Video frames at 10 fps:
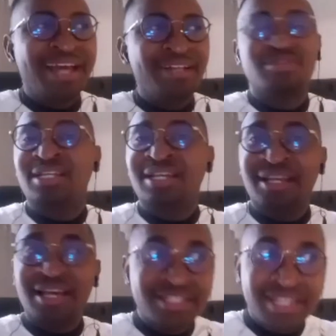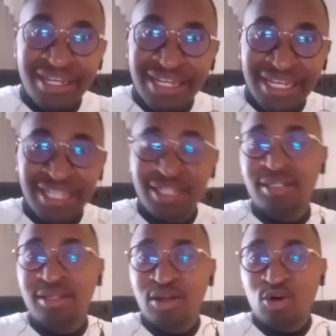that to say as a
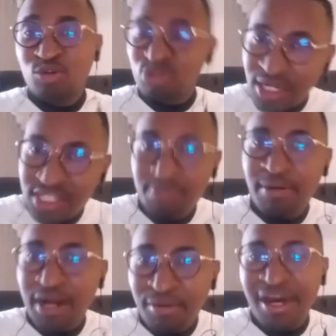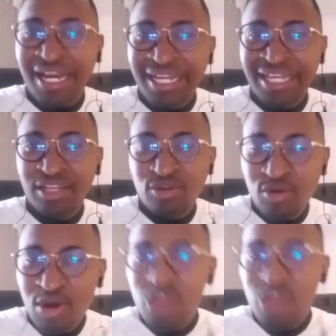lady you
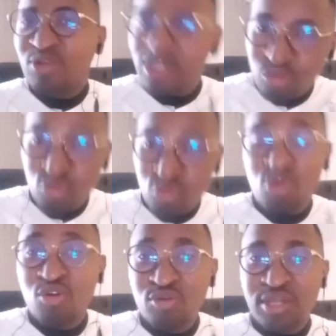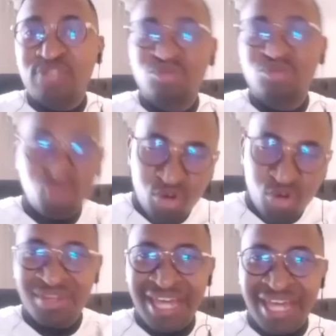know so as you grow as you
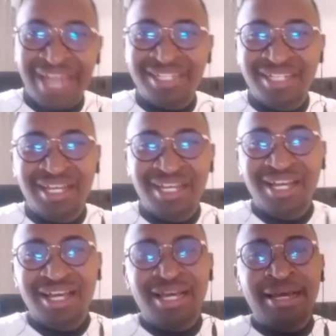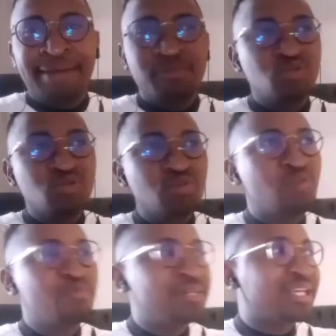grow with that uh, you know
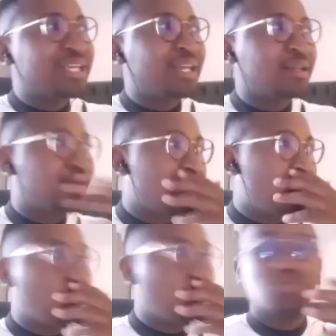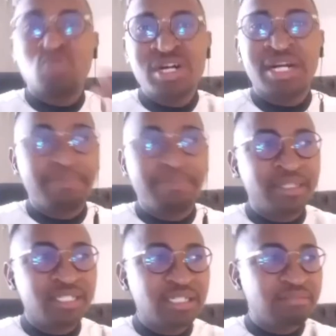a woman can not work but